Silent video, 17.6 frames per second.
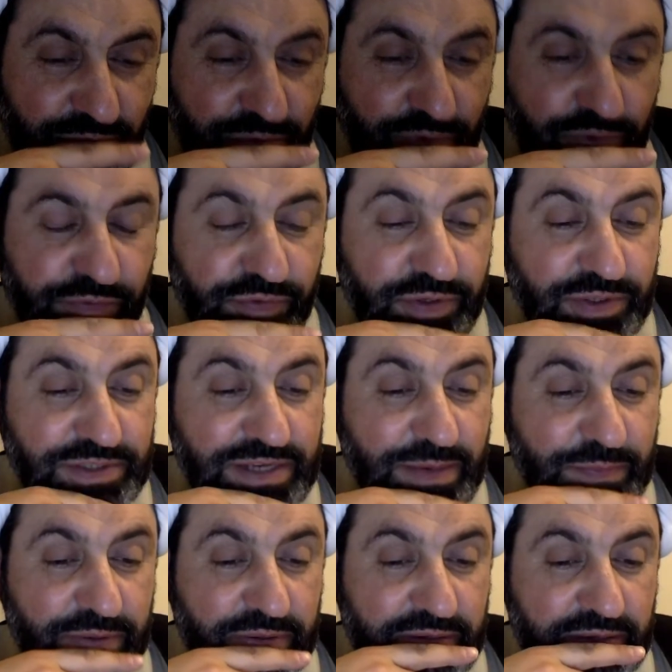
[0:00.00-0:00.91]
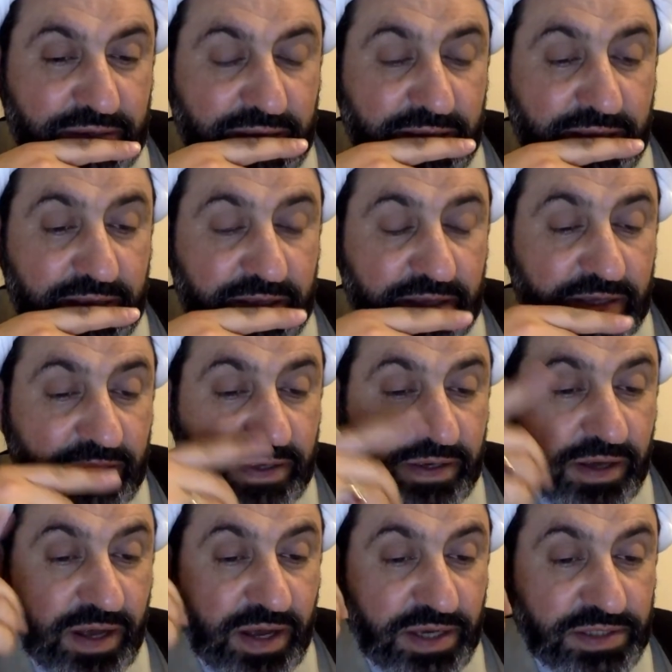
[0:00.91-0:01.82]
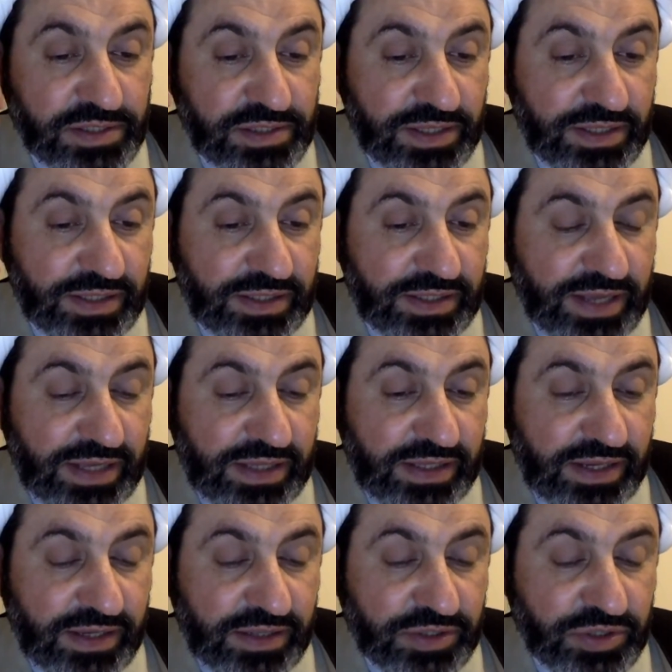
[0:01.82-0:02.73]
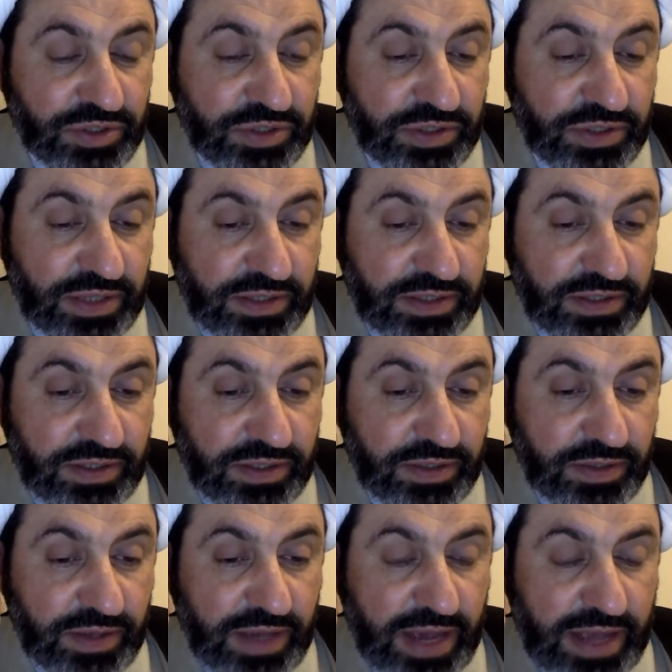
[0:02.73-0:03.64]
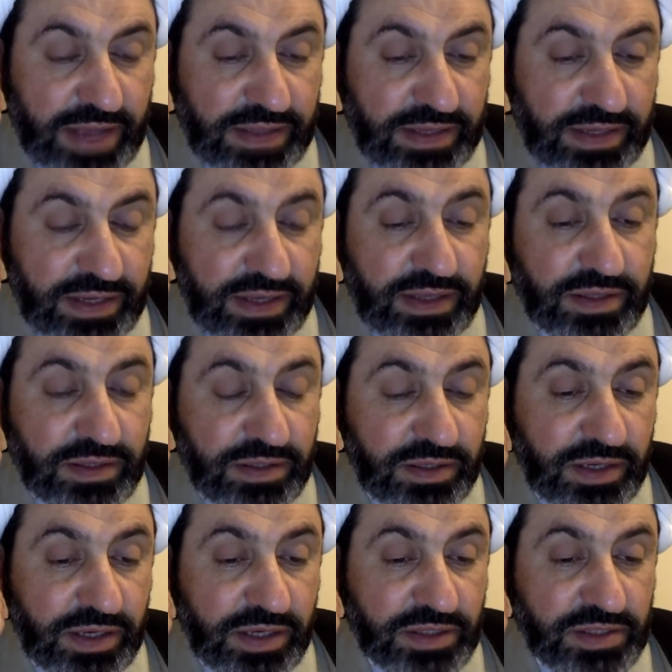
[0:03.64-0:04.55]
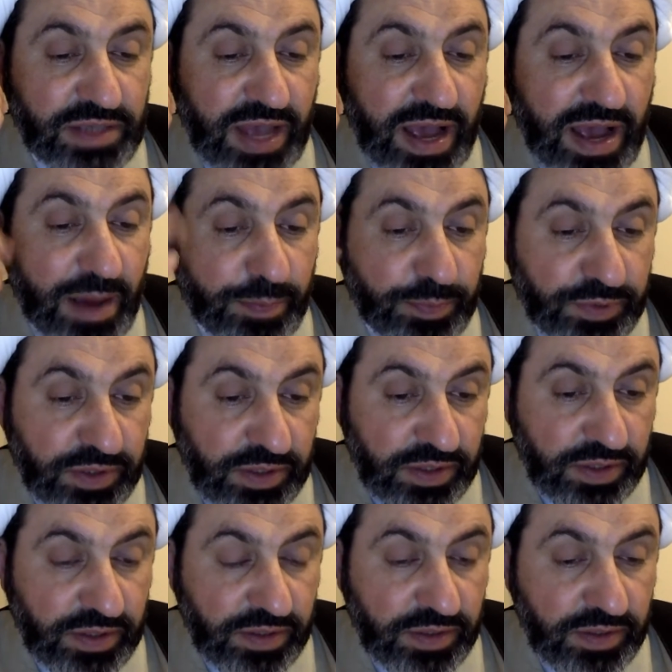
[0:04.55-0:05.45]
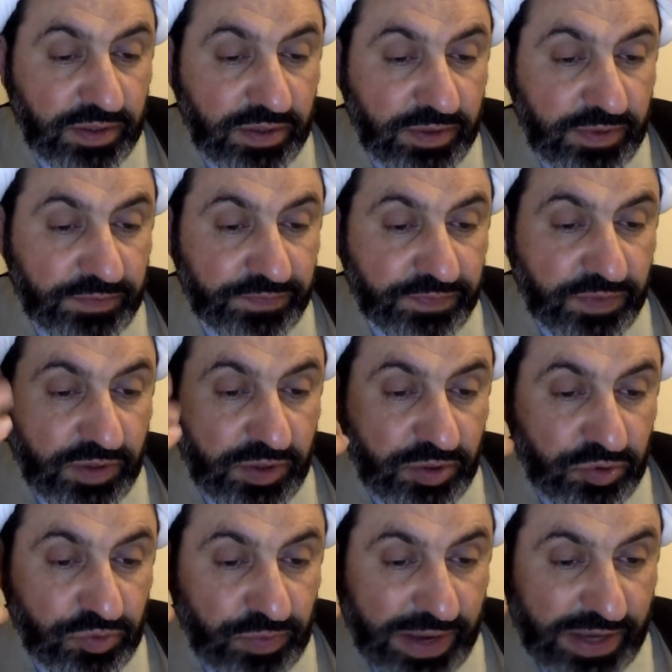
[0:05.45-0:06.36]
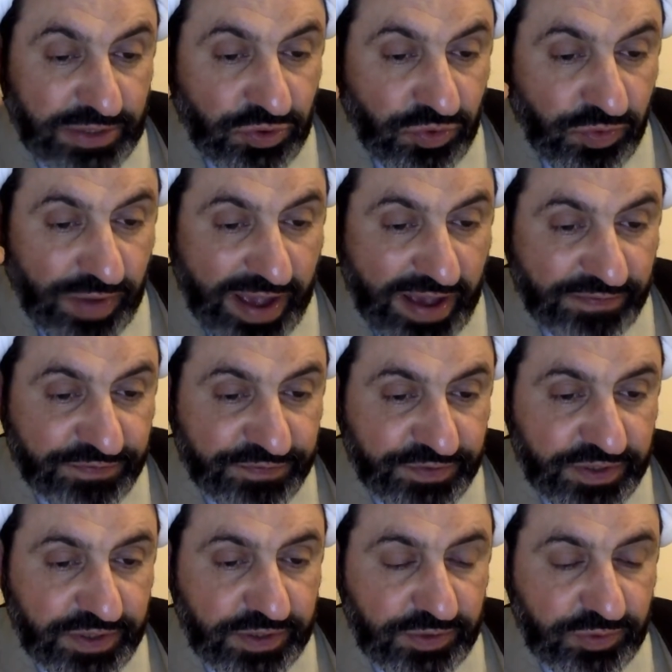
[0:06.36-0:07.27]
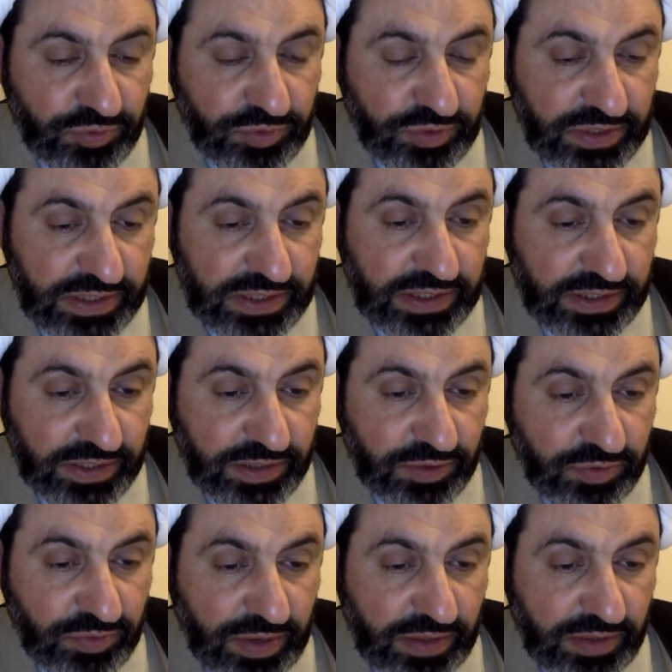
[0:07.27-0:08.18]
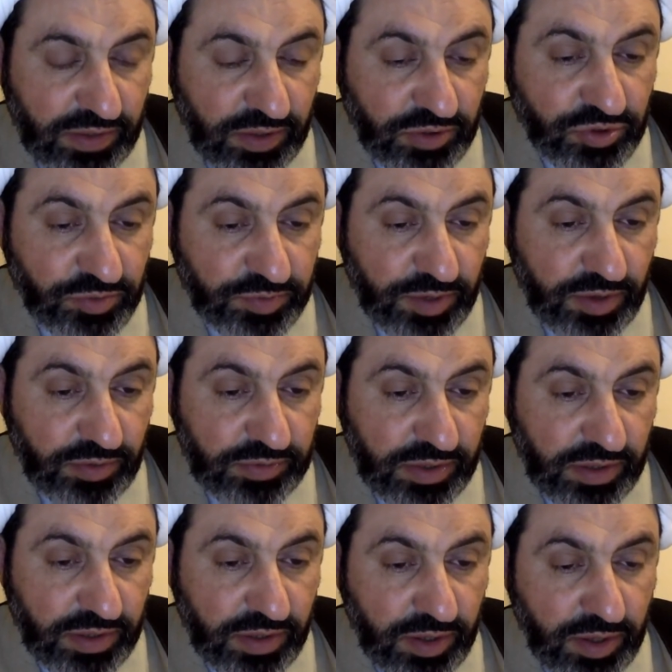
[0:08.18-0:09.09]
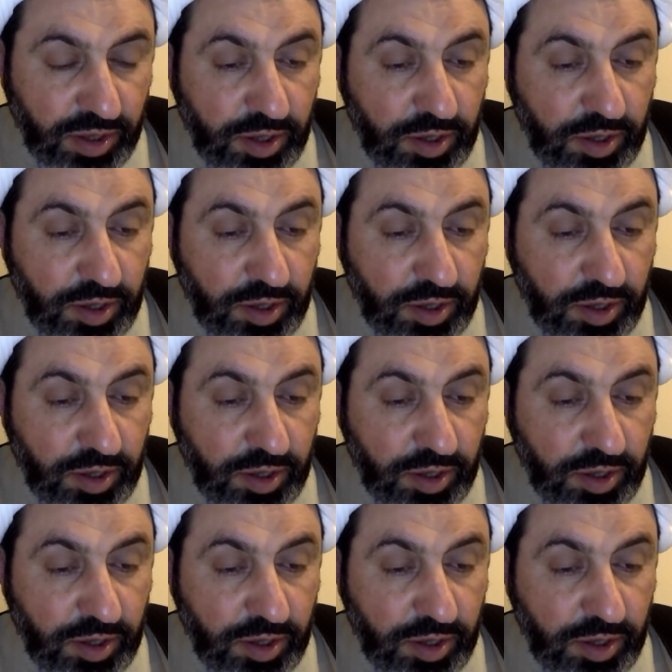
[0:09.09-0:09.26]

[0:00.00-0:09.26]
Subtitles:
Or for example, I said in that lecture that at the end is abd, who has no affair to delegate to Allah subhanahu wa ta'ala.